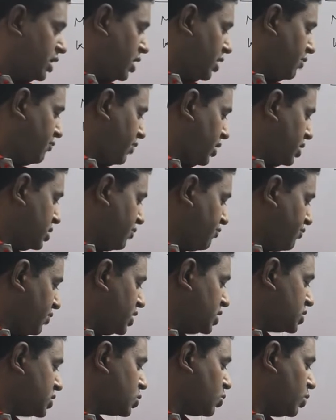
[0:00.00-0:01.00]
If in the
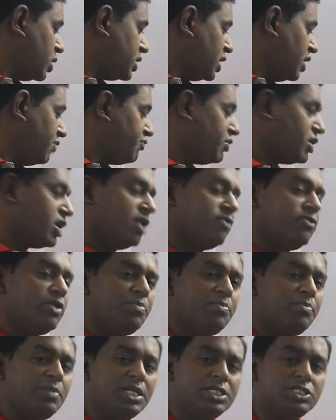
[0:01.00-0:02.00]
first quantity, if you
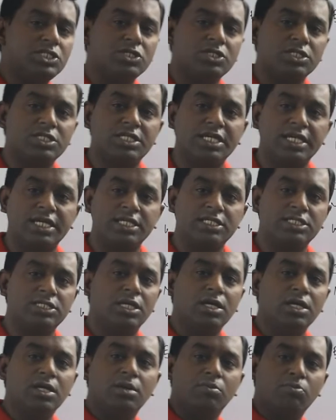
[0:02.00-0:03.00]
convert minutes into
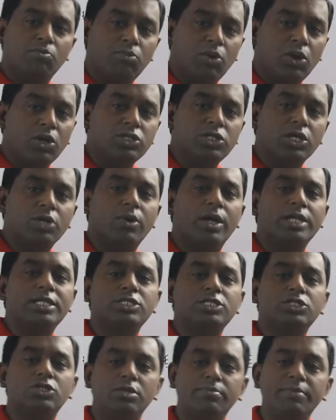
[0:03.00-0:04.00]
seconds, both the
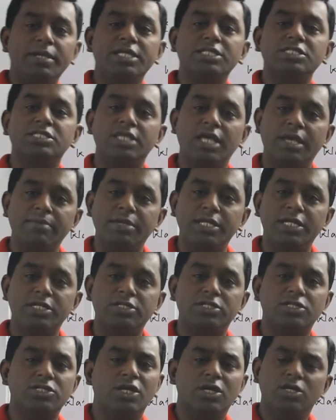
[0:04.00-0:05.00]
quantities will be in same
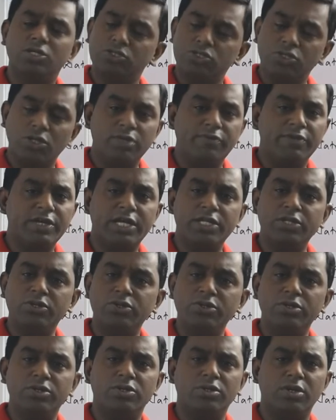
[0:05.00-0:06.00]
minutes. So we can
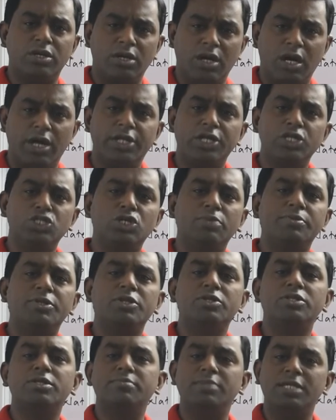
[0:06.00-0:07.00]
do a ratio
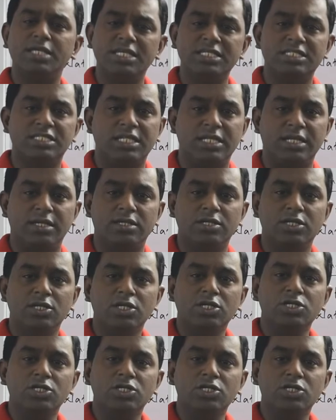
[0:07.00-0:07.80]
between them easily.